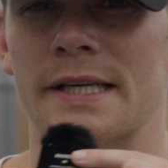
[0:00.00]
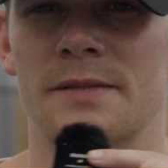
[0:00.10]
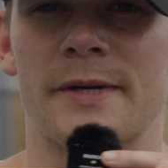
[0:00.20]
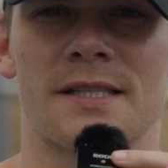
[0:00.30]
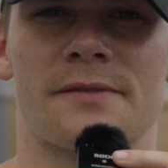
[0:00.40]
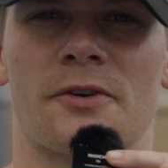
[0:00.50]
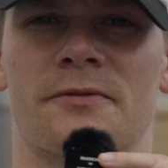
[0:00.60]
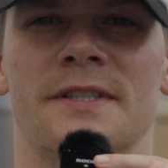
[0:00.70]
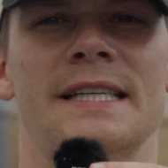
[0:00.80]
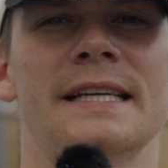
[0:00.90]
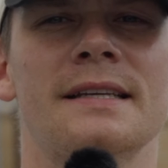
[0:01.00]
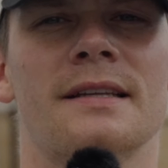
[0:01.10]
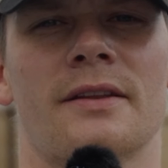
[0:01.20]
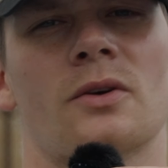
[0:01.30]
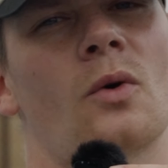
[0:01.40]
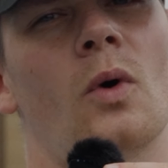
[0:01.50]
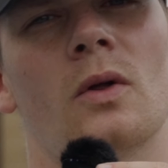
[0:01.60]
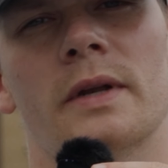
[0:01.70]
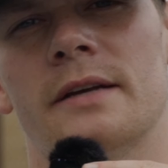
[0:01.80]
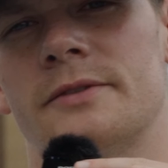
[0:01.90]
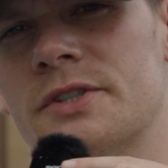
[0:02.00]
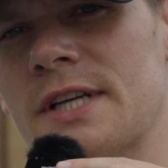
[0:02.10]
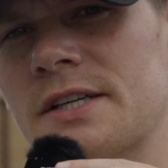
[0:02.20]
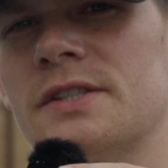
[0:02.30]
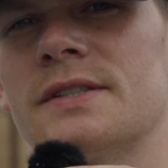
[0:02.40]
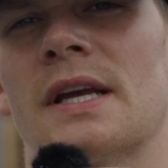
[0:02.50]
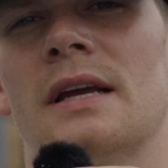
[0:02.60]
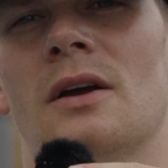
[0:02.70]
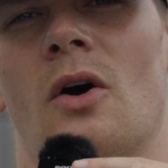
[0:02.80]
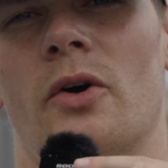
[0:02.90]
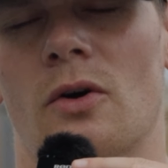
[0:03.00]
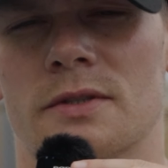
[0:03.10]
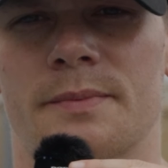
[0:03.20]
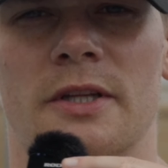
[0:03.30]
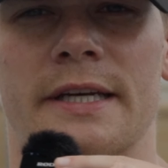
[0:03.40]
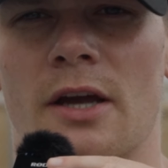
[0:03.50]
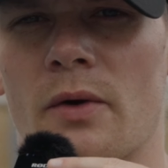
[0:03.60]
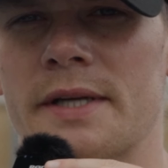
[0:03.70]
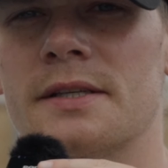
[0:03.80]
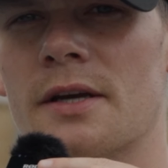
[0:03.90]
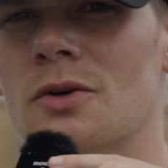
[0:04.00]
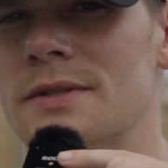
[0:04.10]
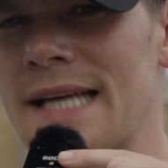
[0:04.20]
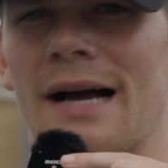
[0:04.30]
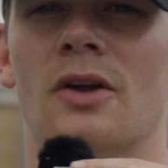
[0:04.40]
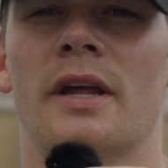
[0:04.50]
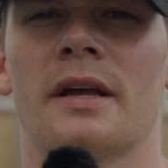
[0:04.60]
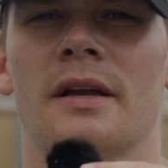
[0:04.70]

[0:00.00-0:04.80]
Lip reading: is because if you're fatigued, then the quality of your sessions are ultimately going to go down.